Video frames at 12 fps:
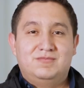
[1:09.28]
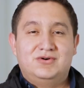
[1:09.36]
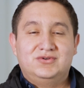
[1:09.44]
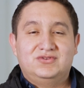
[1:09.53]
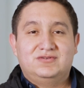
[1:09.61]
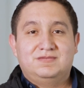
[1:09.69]

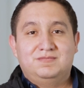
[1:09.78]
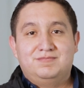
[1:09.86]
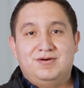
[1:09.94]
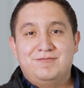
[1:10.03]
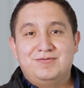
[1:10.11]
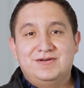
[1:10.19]
most
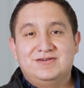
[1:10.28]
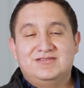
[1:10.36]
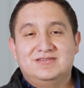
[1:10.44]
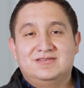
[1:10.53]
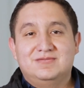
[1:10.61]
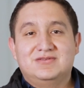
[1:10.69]
popular
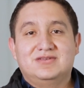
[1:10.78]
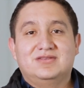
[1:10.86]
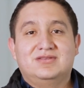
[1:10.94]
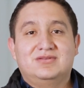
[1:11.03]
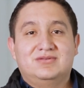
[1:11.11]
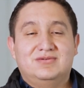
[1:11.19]
system is a
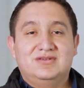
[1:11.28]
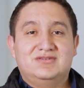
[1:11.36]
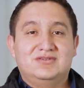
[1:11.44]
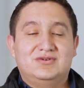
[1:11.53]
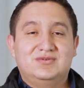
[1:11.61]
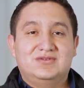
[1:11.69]

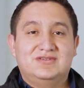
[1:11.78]
3-zone